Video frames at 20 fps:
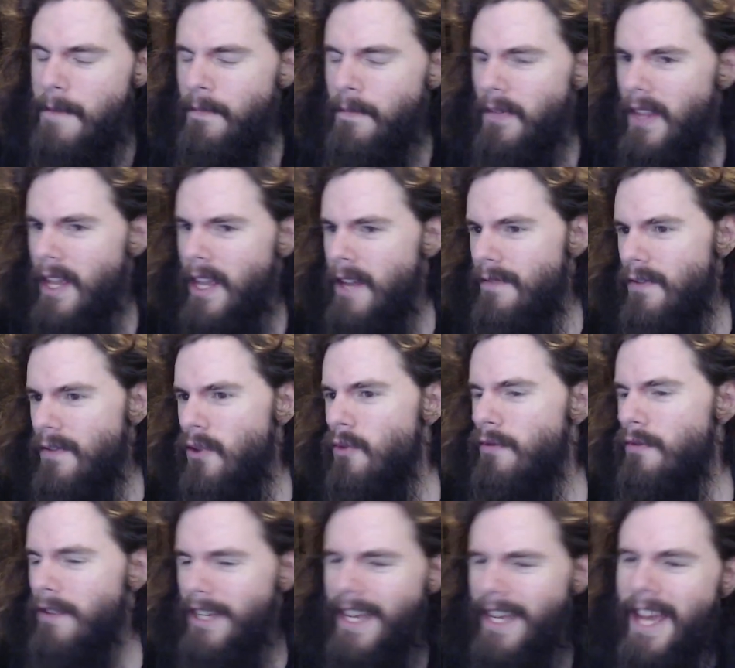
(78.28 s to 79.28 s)
if you
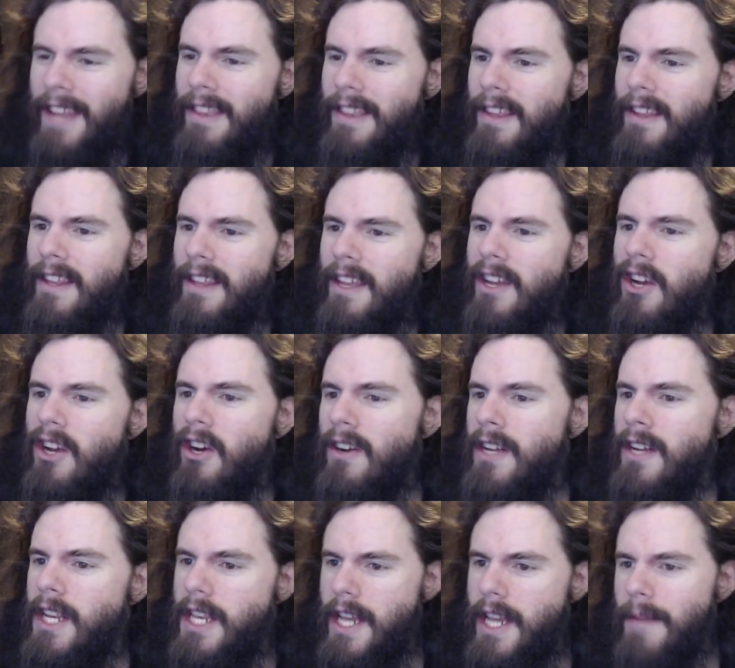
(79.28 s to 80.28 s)
forget that the
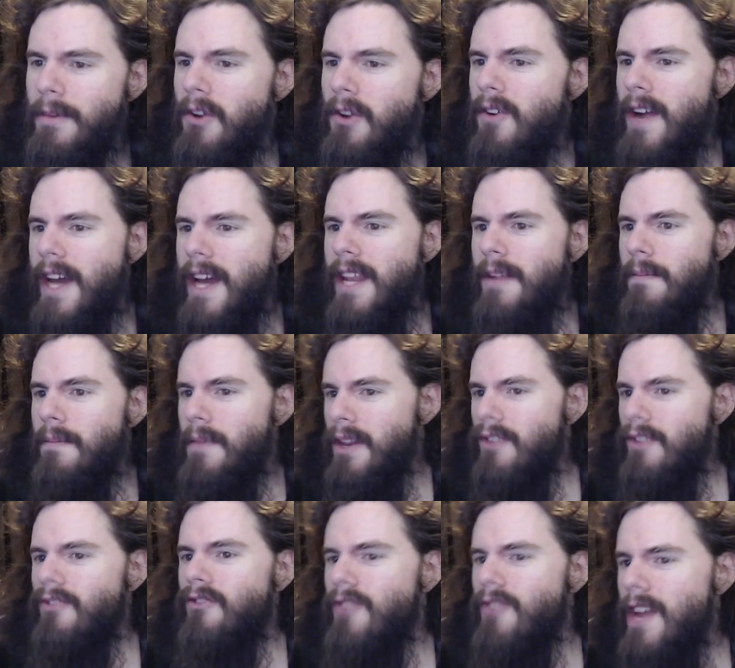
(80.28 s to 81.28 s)
current Democrat
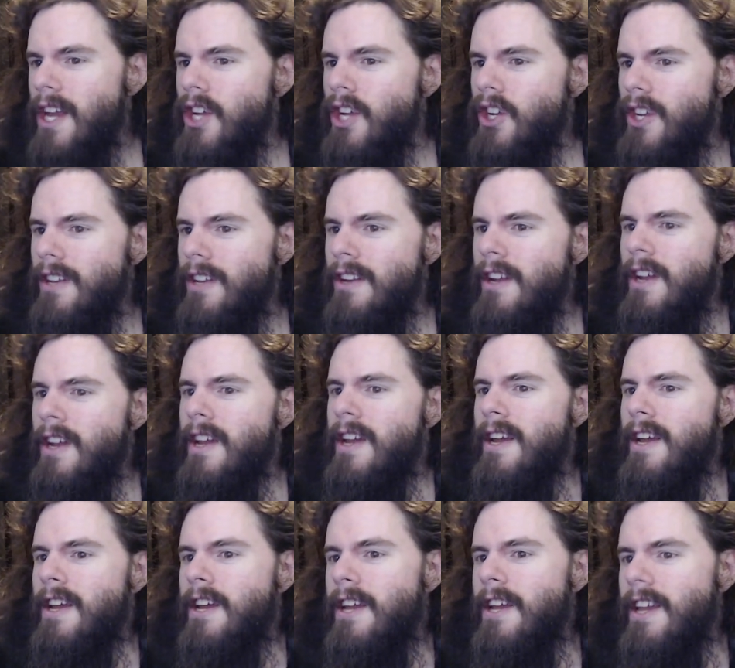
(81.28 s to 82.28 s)
administration
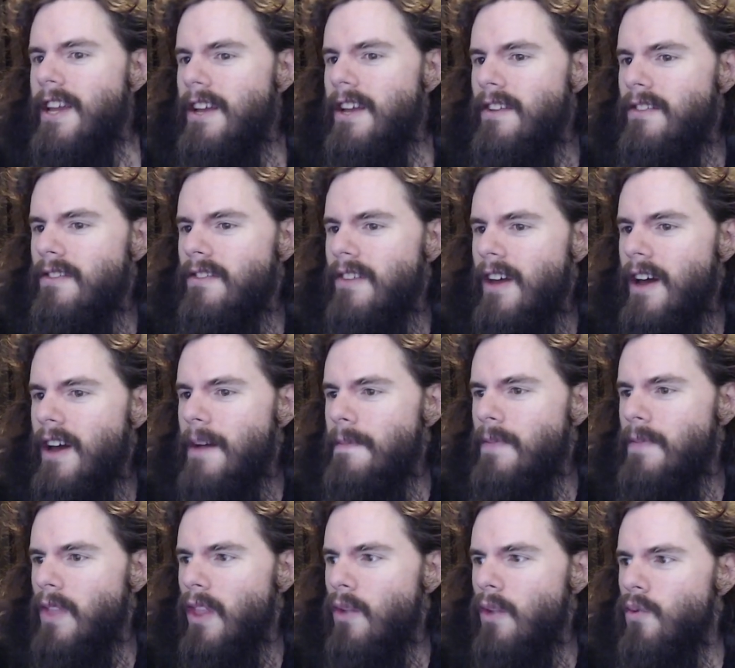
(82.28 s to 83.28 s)
is
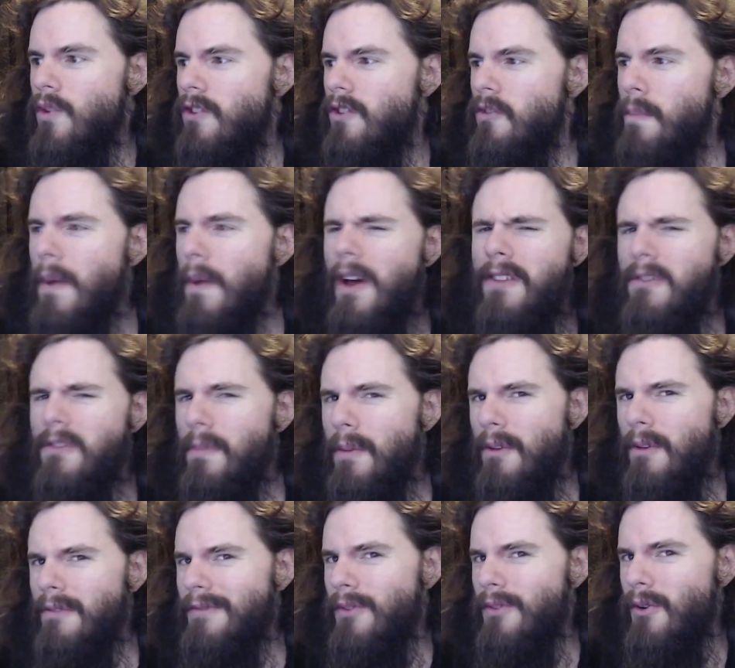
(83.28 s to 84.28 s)
um,
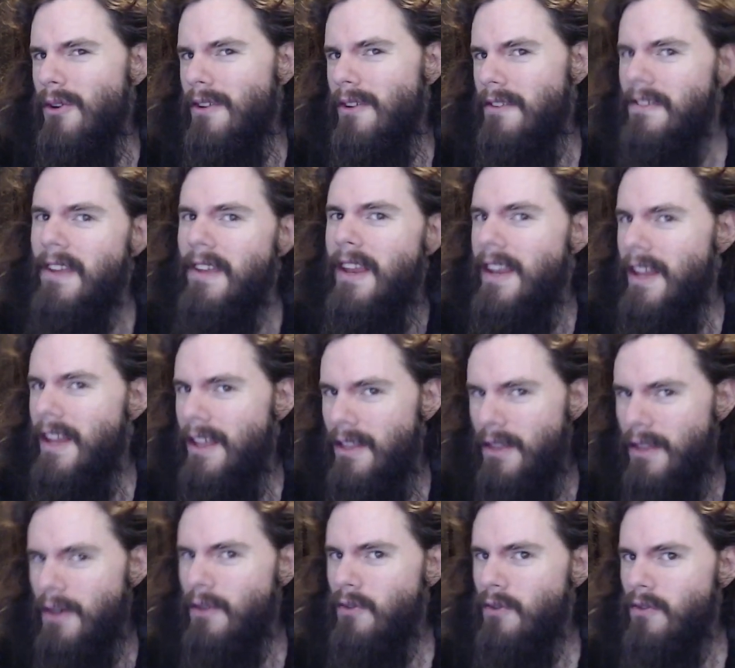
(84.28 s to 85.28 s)
responsible for sending
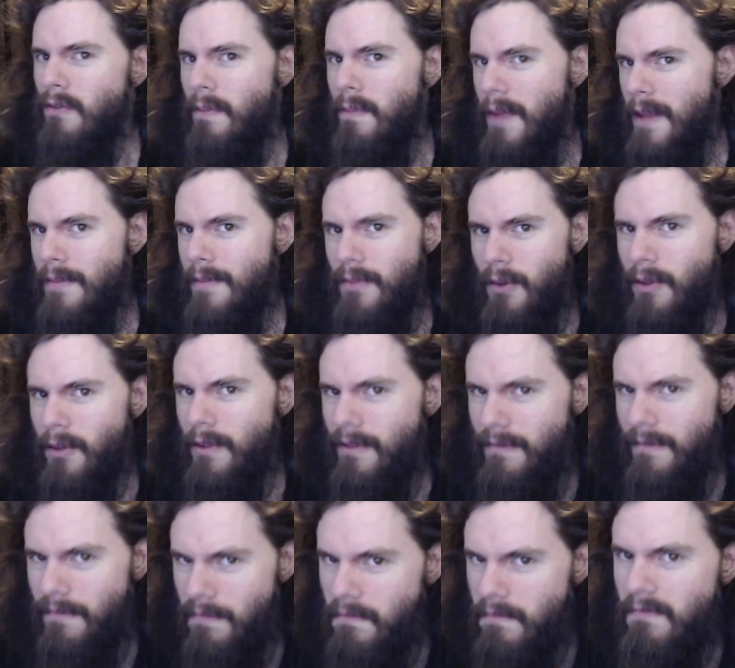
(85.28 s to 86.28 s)
those people
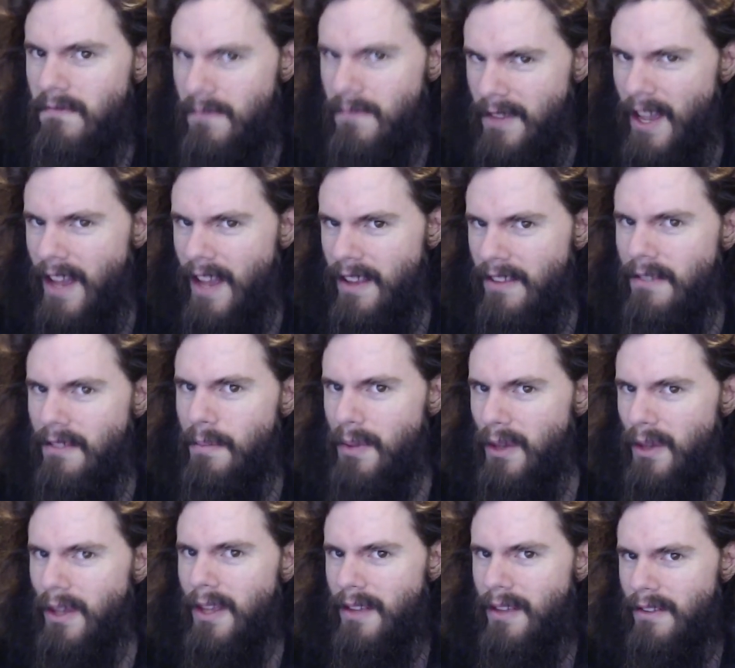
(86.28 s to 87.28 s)
tens of
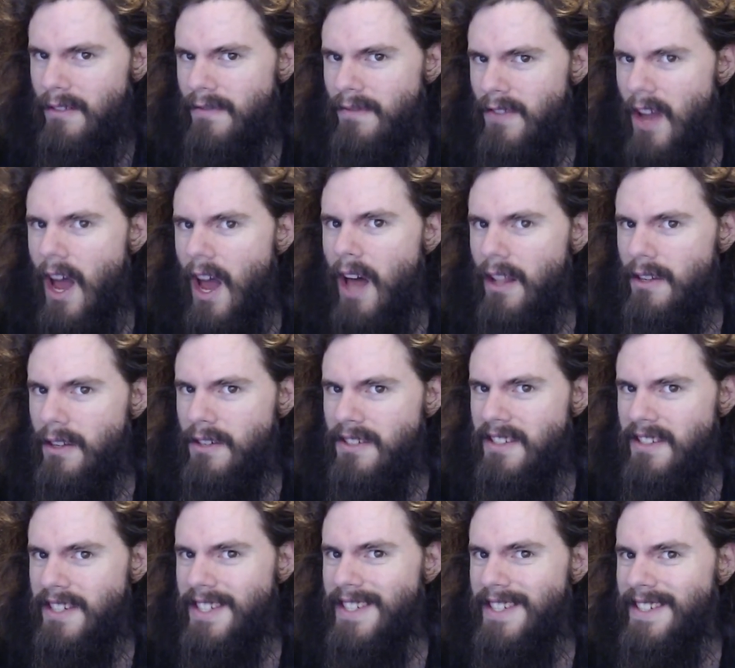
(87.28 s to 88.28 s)
billions of
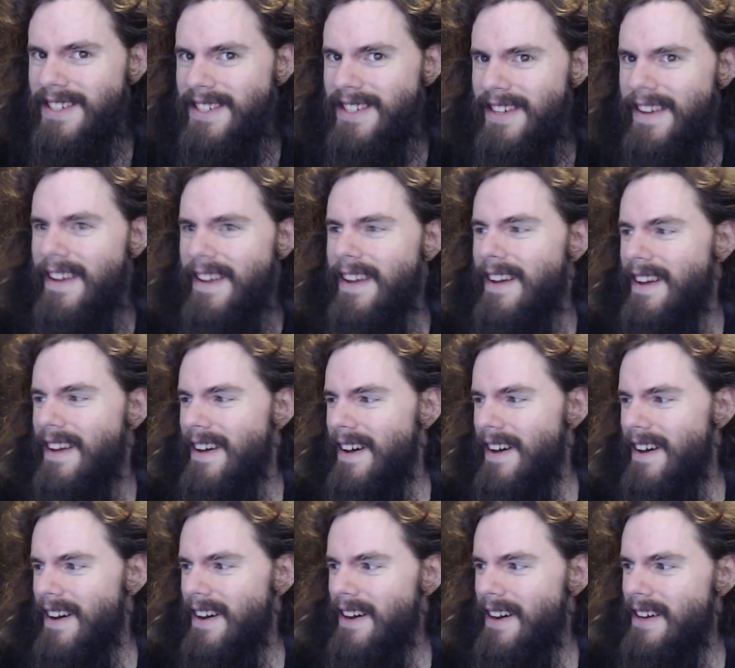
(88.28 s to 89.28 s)
dollars.
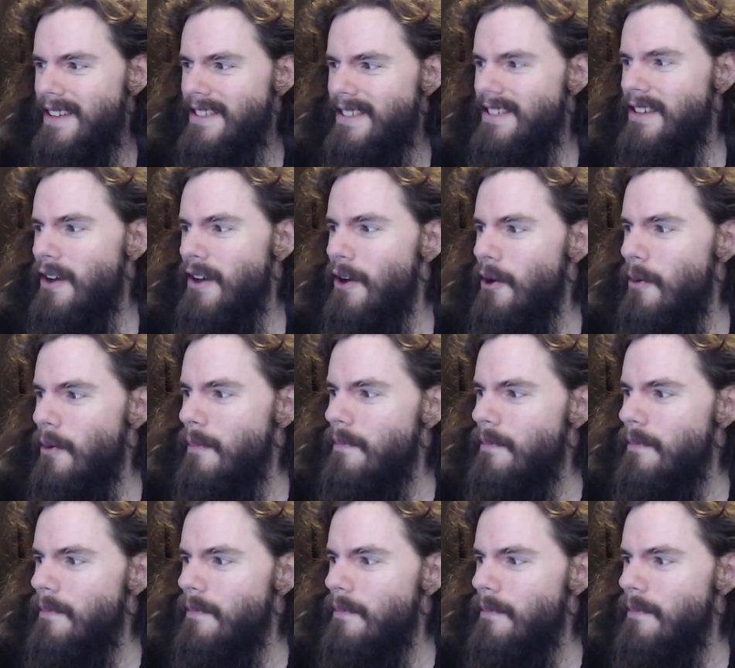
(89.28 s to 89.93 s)
Uh, so